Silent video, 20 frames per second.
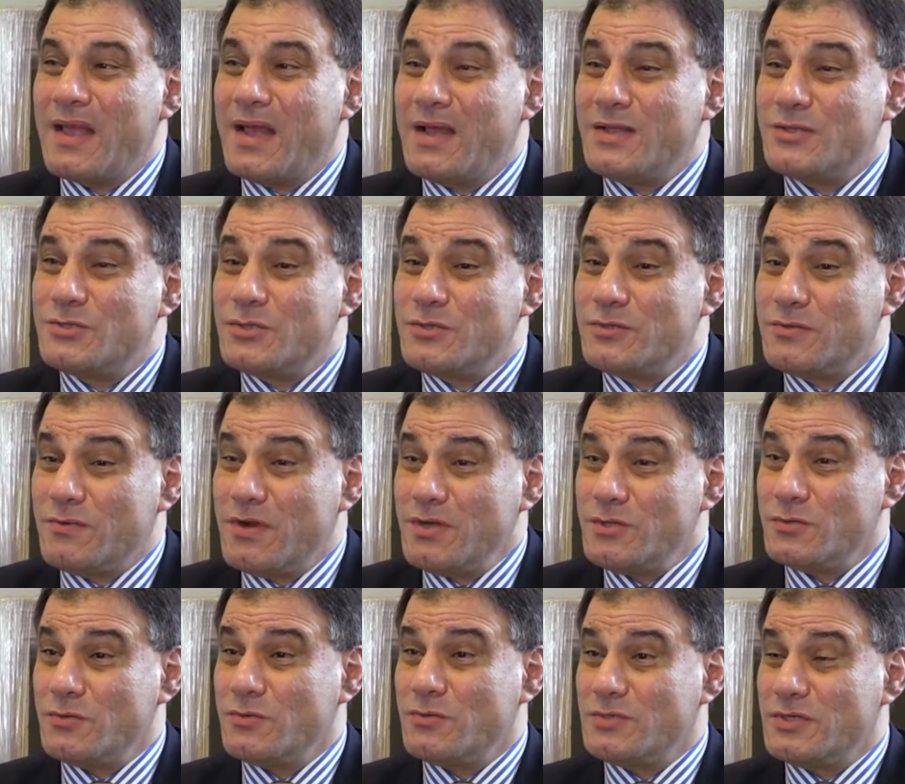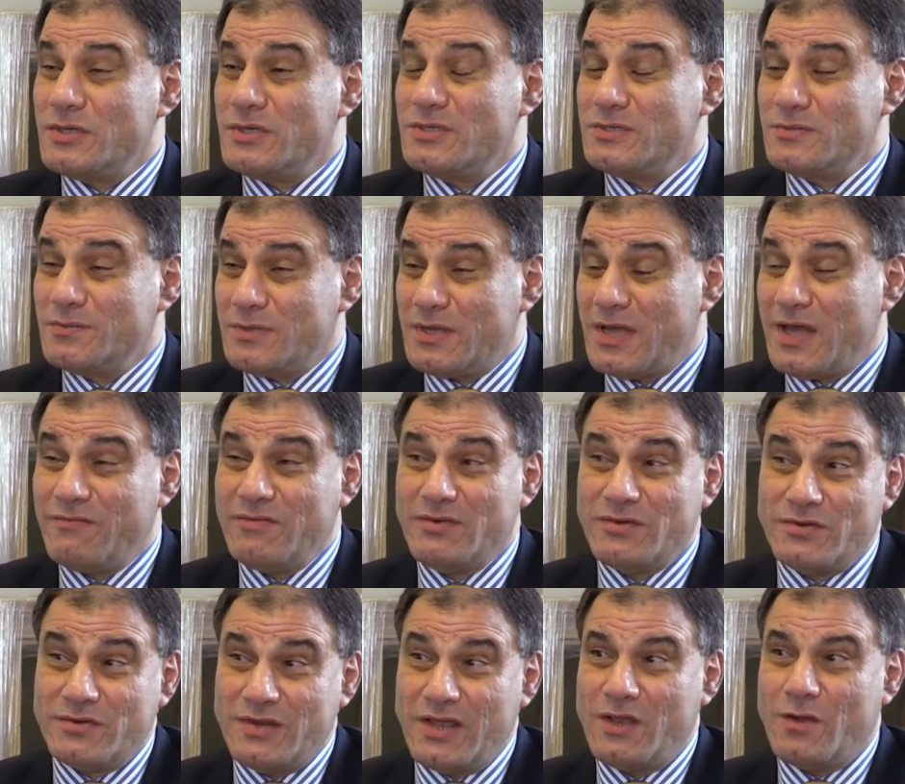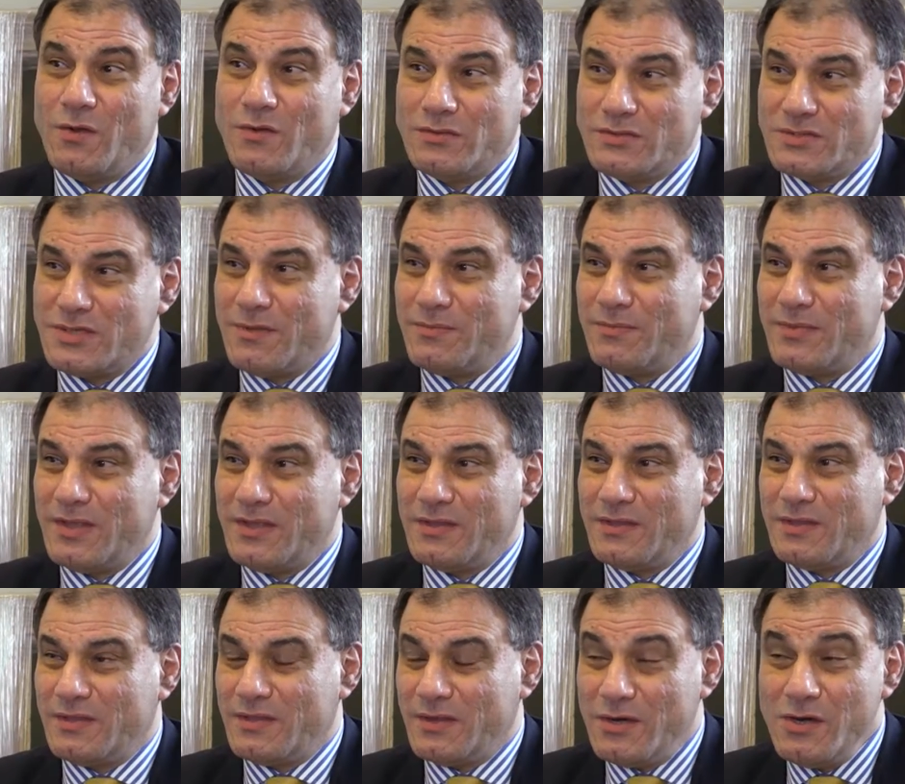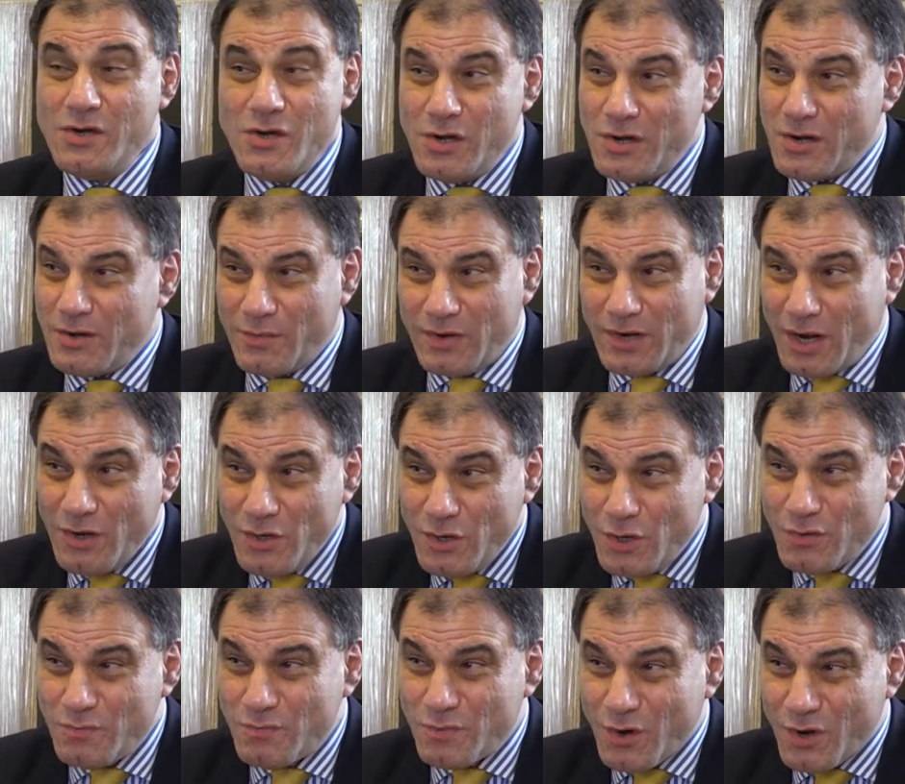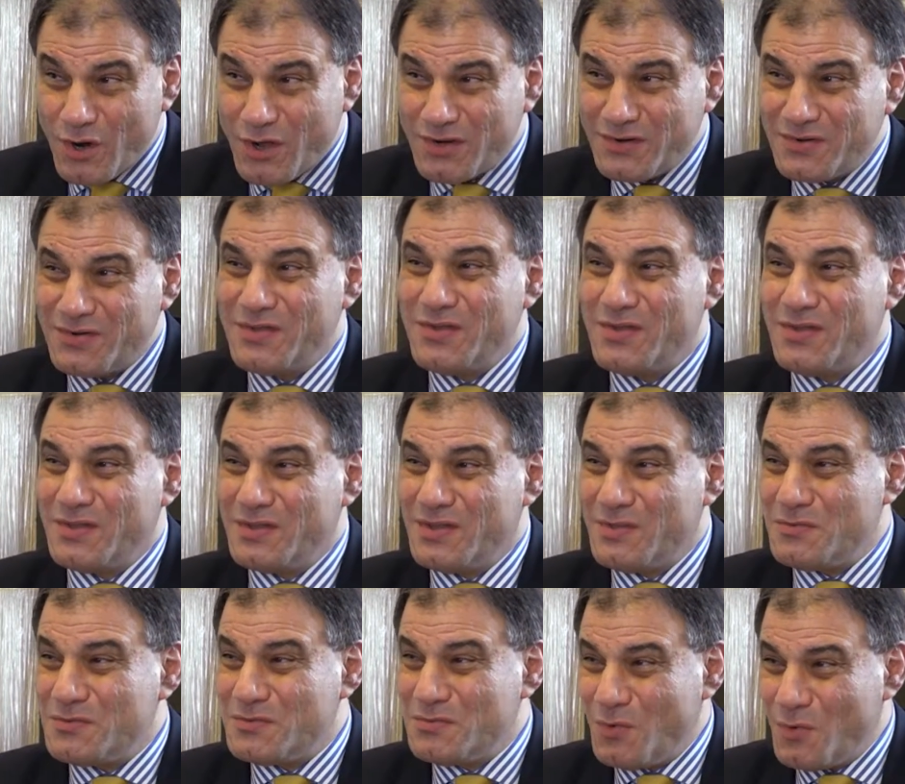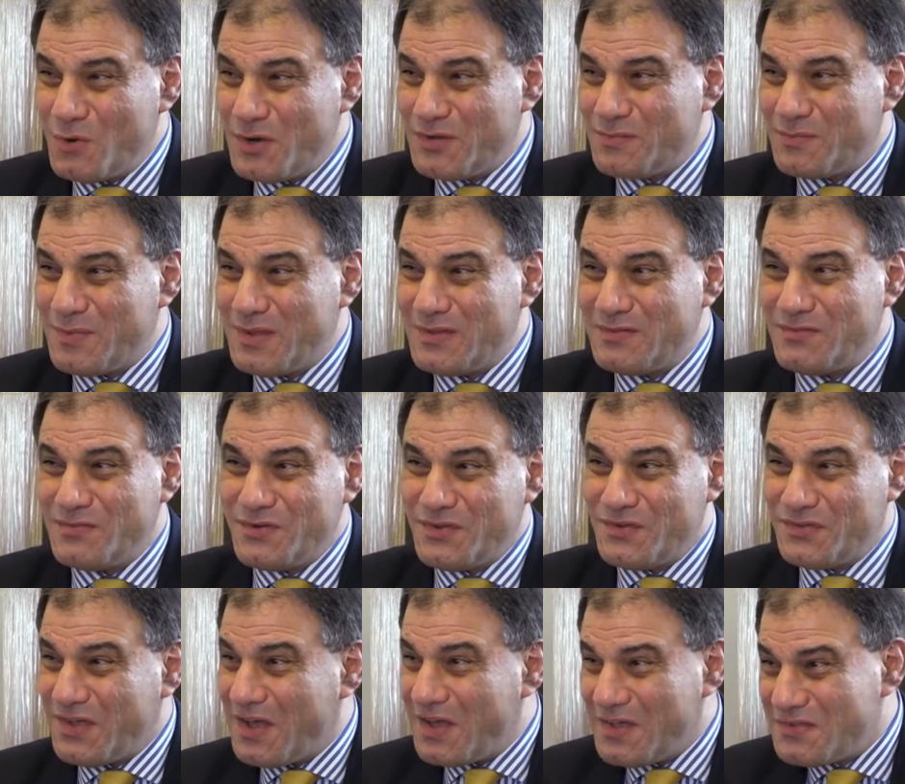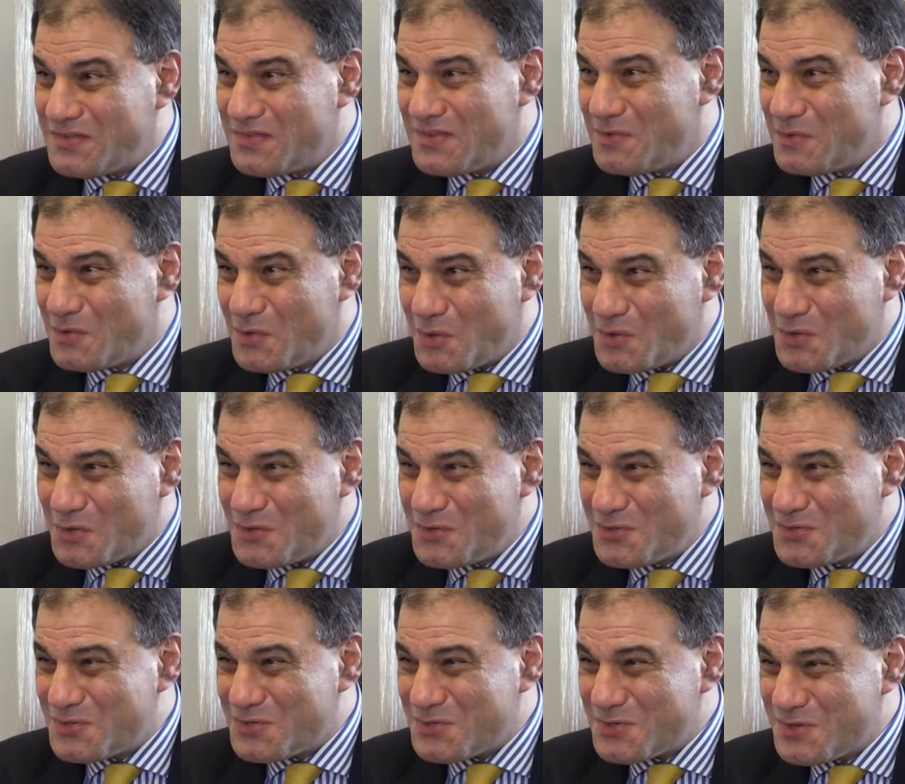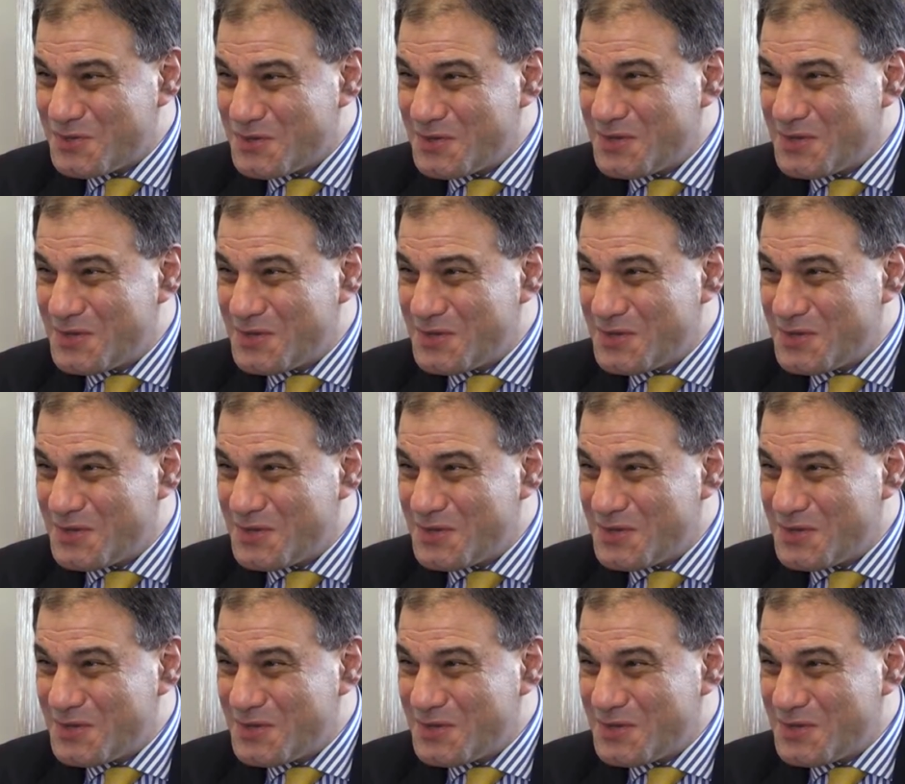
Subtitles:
And so the restaurateurs were having to take on something that they didn't, an unknown product that was more expensive in a size that they were not used to.